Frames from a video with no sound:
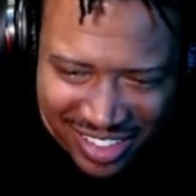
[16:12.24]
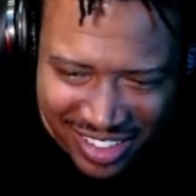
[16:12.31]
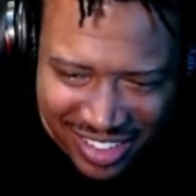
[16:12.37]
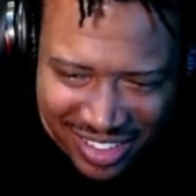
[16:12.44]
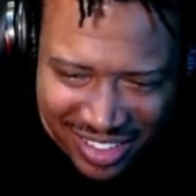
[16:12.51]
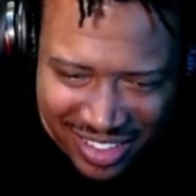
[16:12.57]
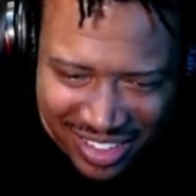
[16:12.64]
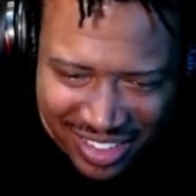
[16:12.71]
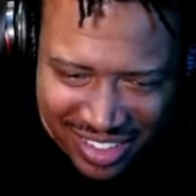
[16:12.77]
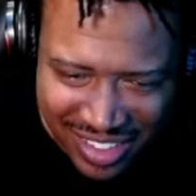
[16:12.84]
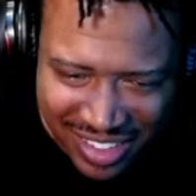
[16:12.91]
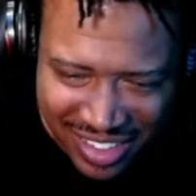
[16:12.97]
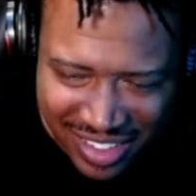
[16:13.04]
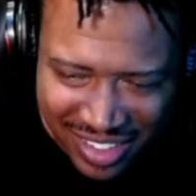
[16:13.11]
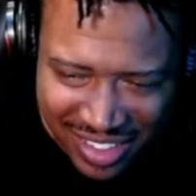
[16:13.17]

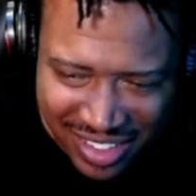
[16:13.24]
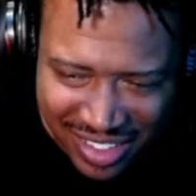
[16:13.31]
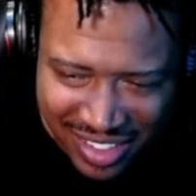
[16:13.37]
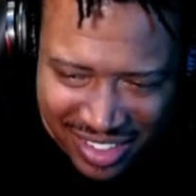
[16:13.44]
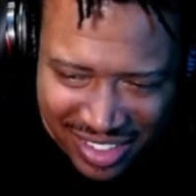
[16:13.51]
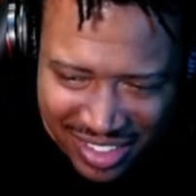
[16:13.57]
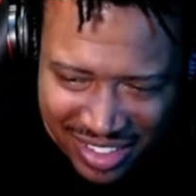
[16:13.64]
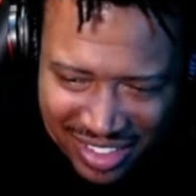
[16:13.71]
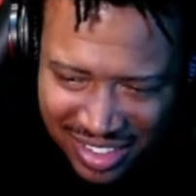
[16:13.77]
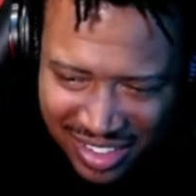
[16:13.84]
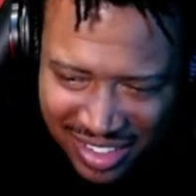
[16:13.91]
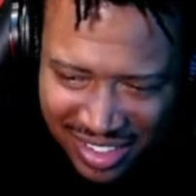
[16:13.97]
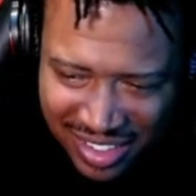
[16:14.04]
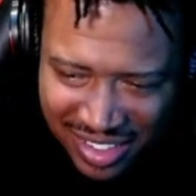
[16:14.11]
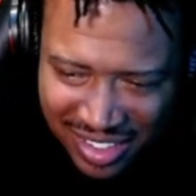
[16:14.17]

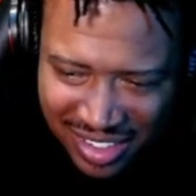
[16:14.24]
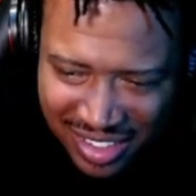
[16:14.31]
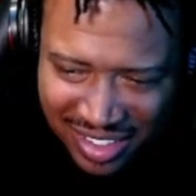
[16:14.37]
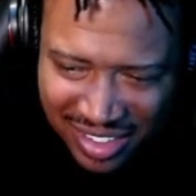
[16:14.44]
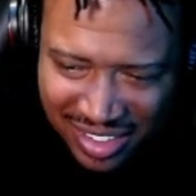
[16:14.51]
This person isn't speaking.